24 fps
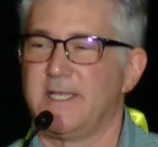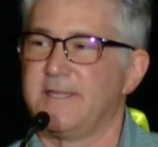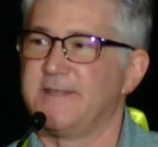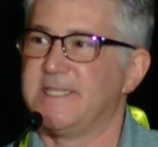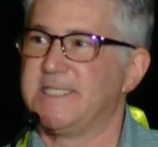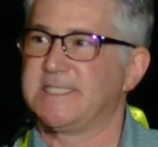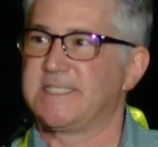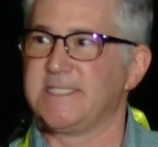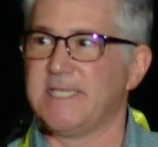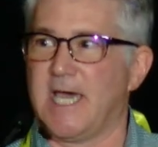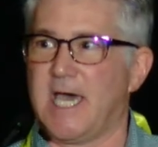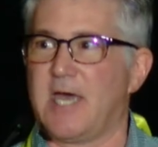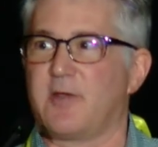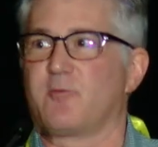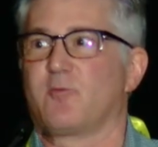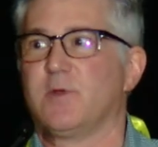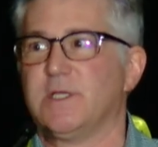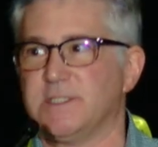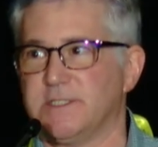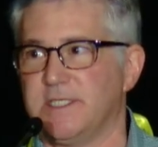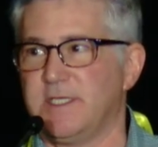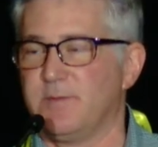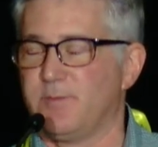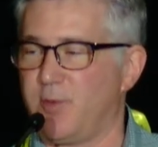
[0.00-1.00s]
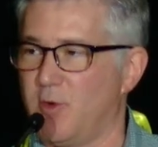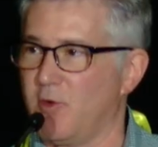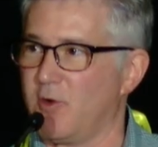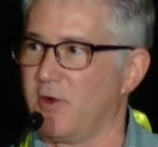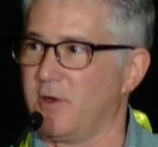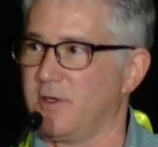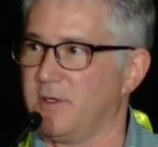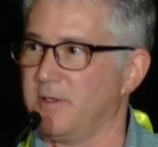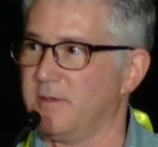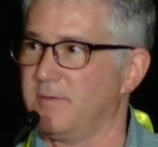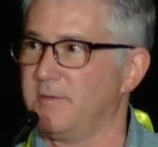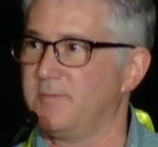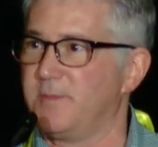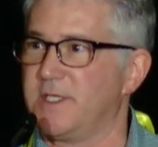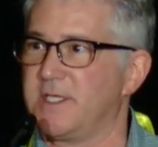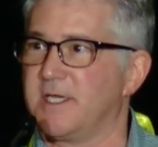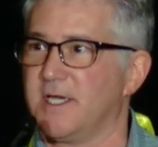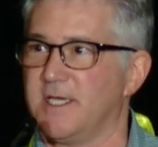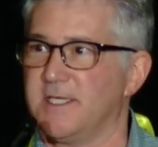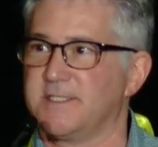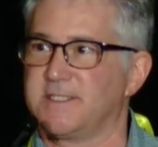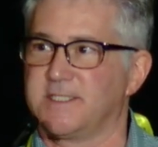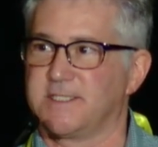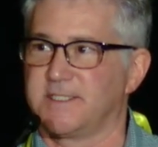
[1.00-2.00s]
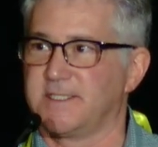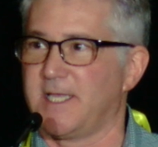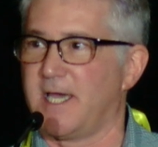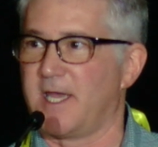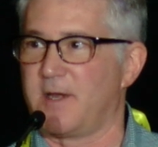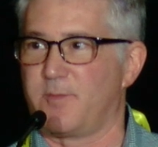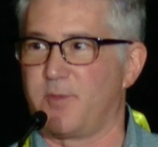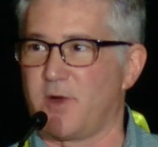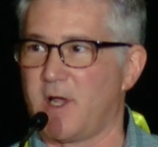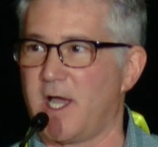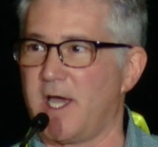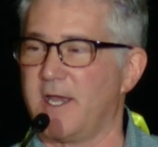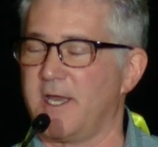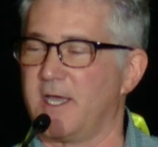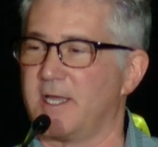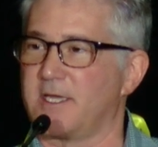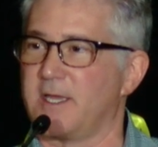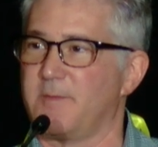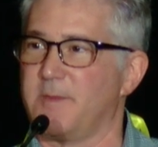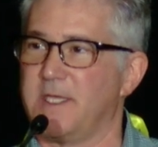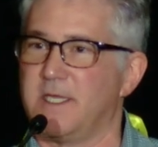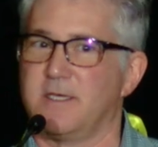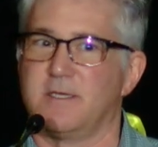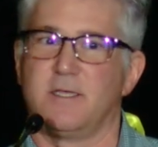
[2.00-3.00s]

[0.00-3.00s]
This is not really important because it's not a product.